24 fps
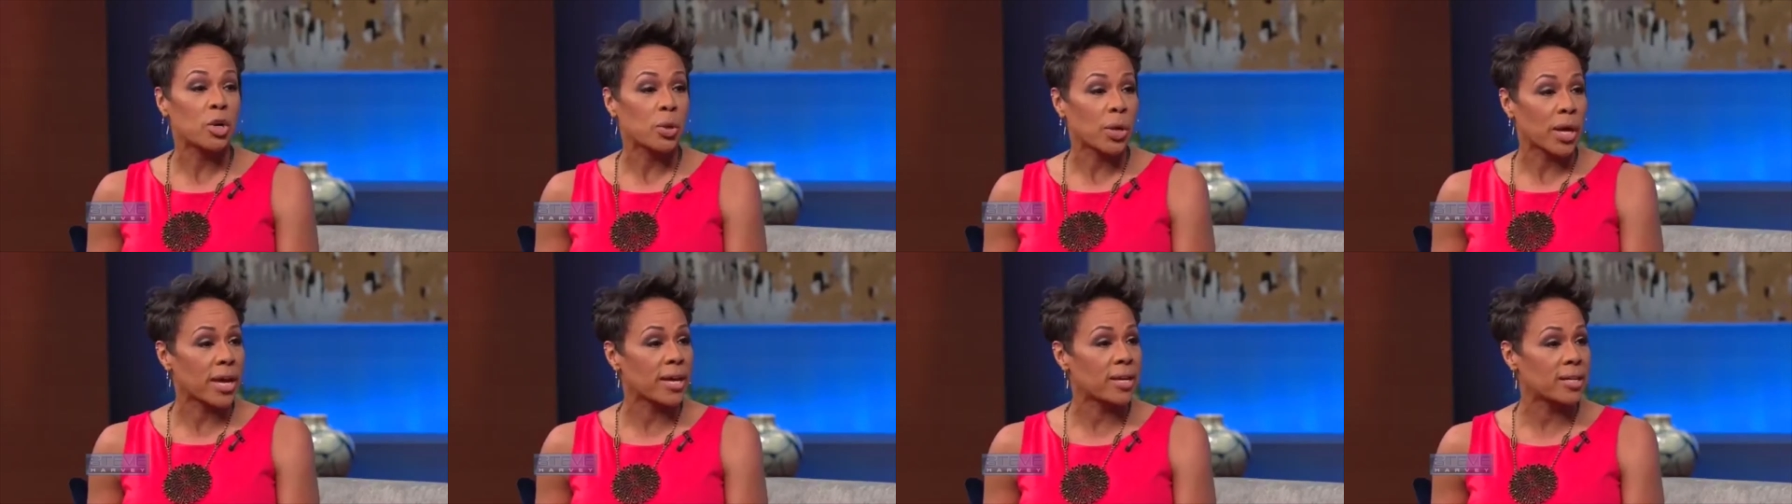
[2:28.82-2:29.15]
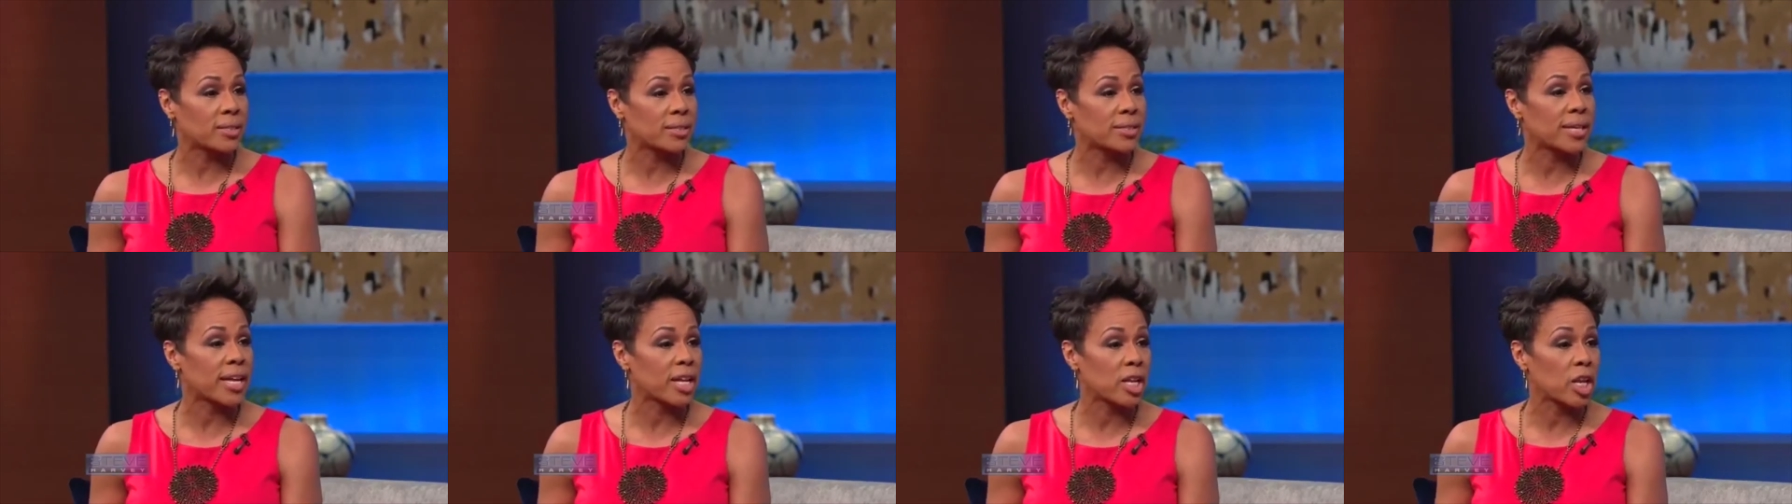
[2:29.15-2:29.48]
okay
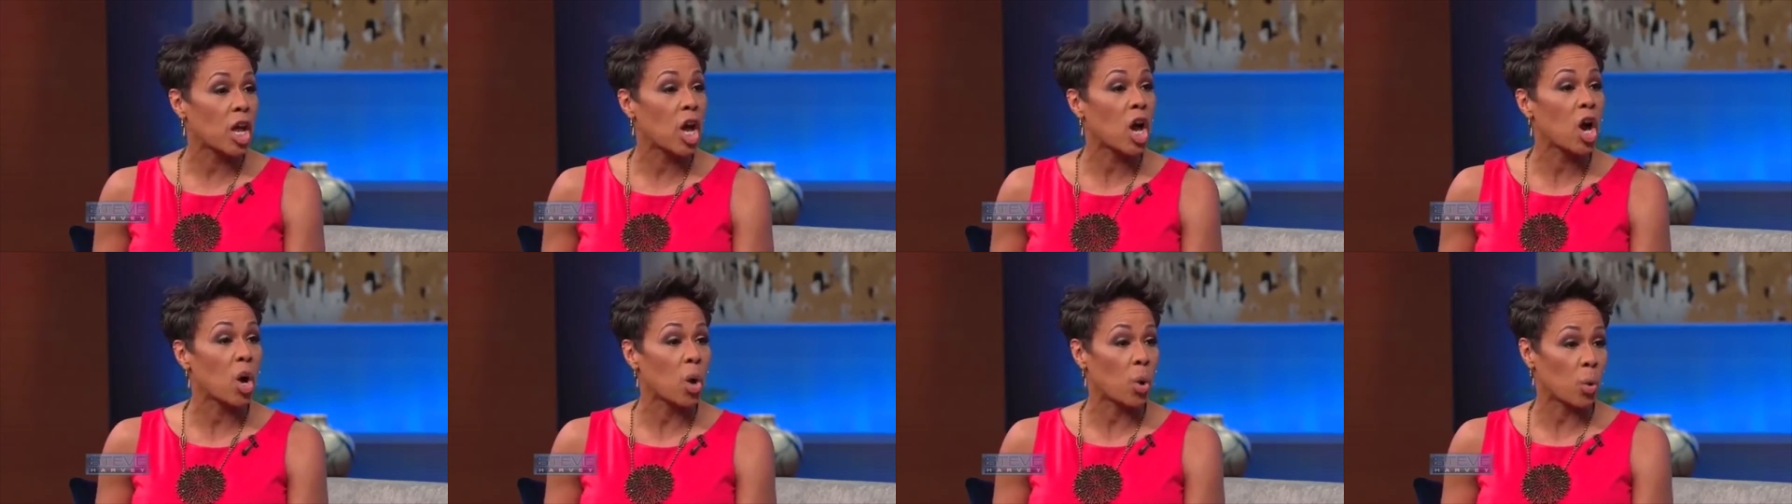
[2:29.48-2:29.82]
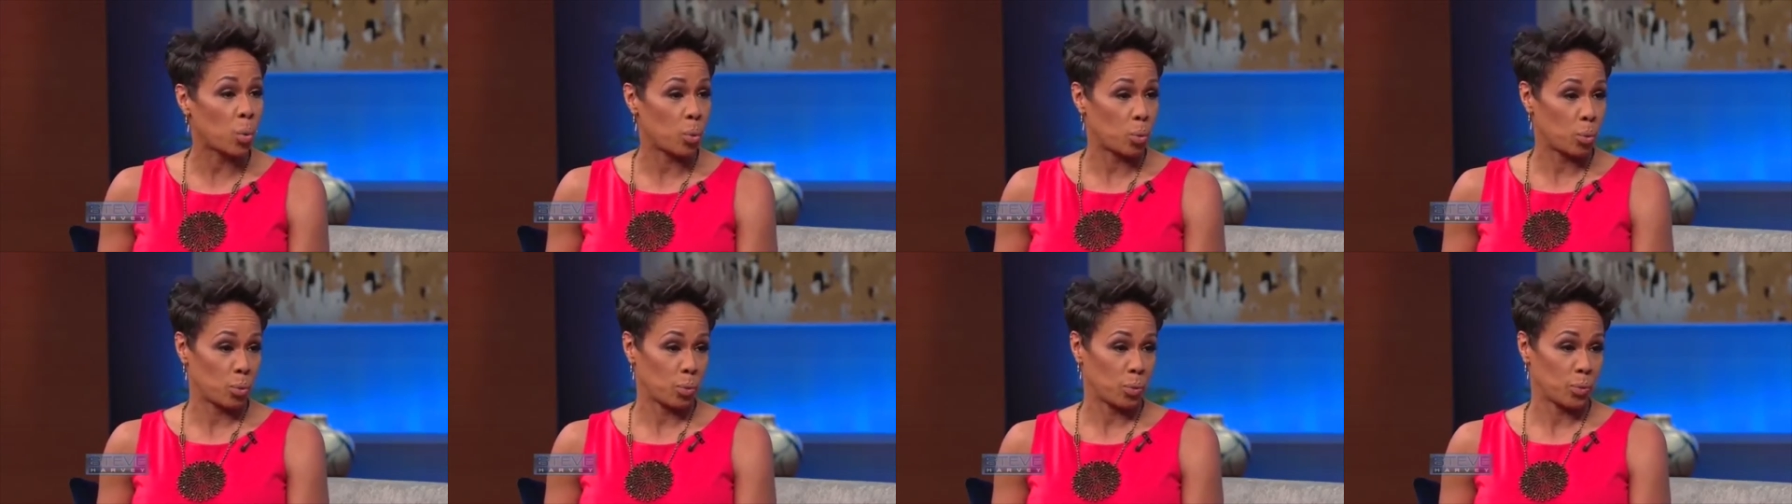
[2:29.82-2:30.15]
to say
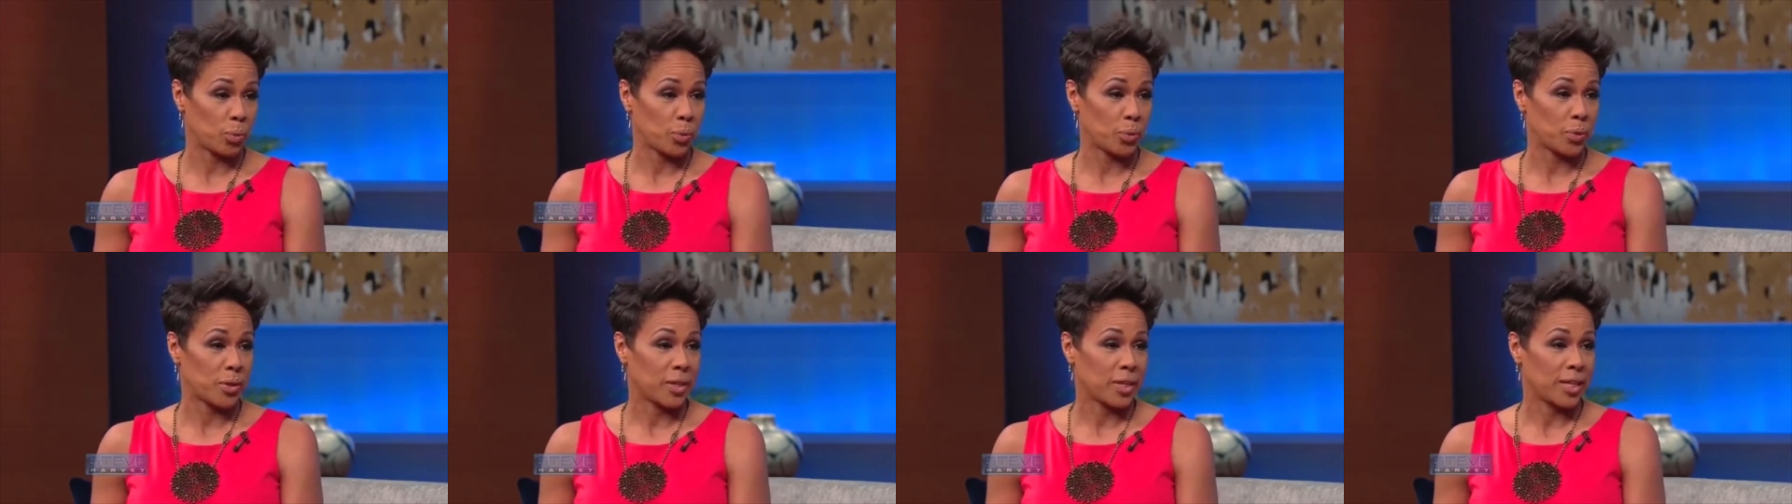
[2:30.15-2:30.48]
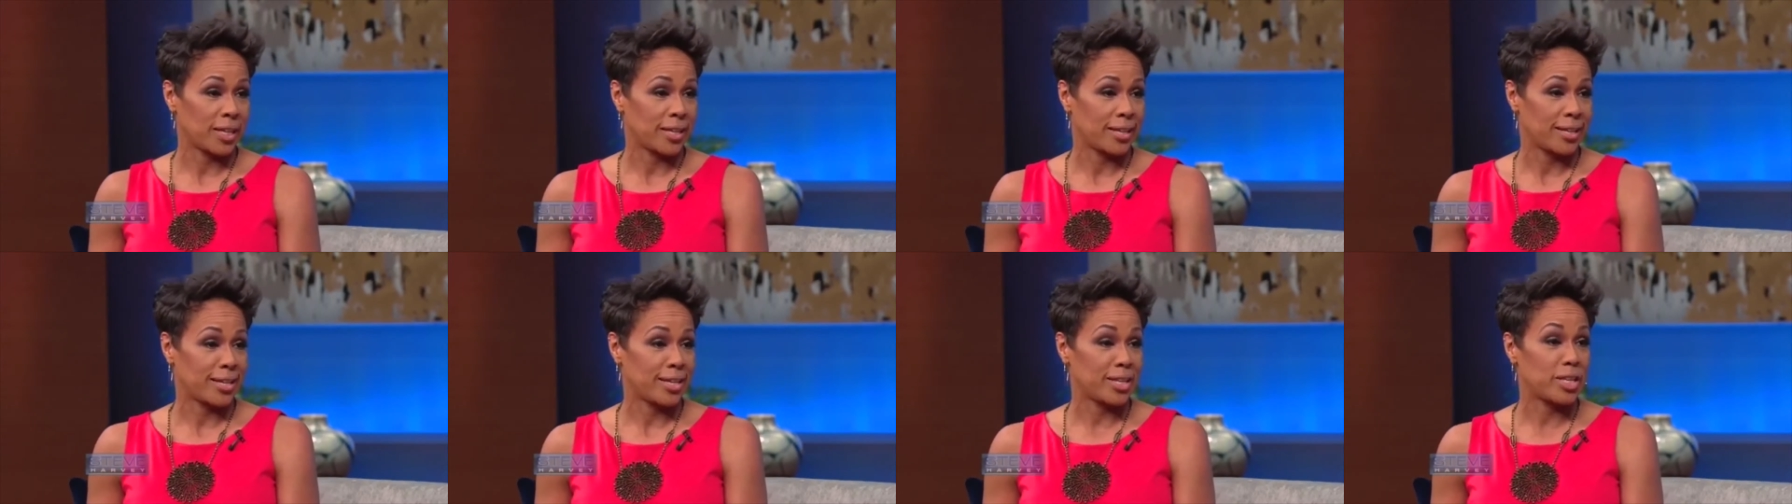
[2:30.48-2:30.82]
no.
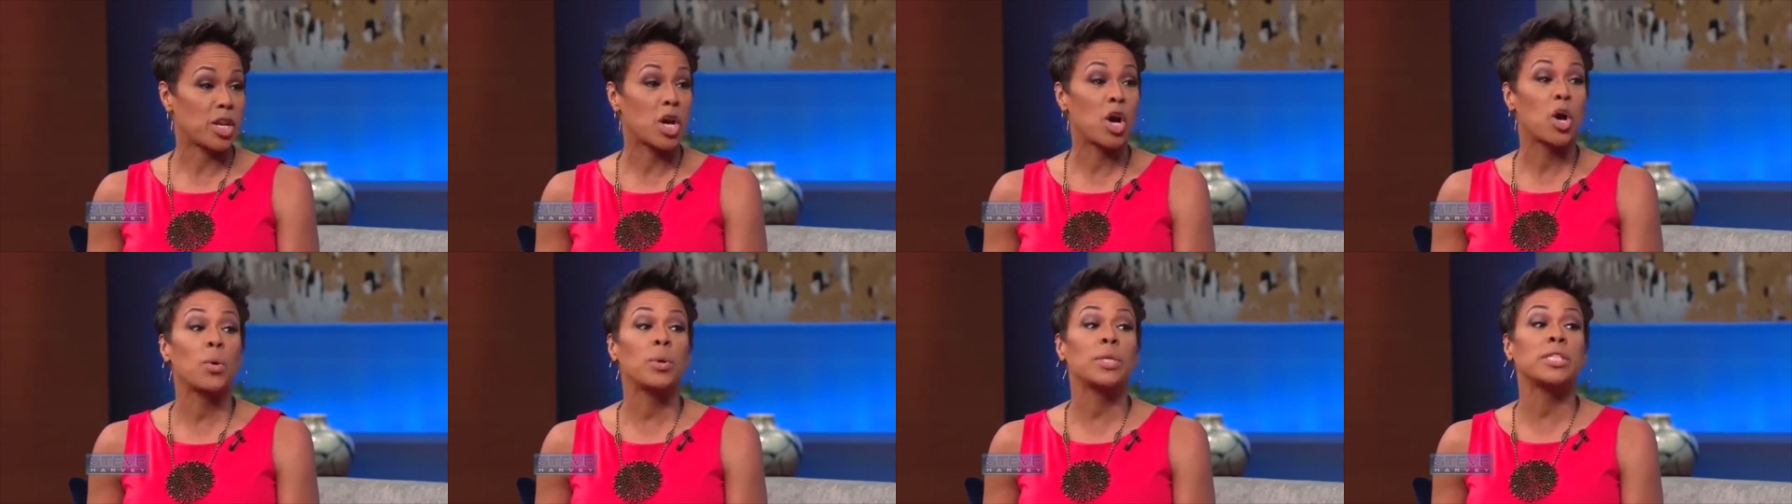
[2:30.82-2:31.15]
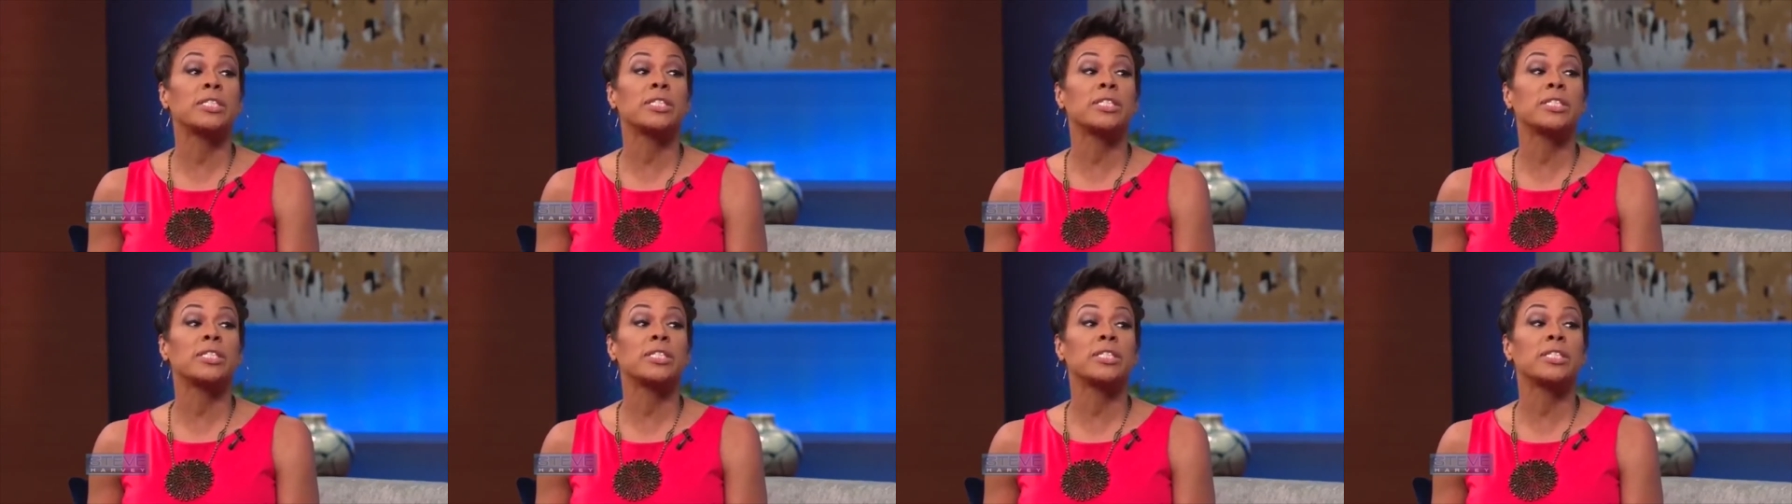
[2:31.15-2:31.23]
No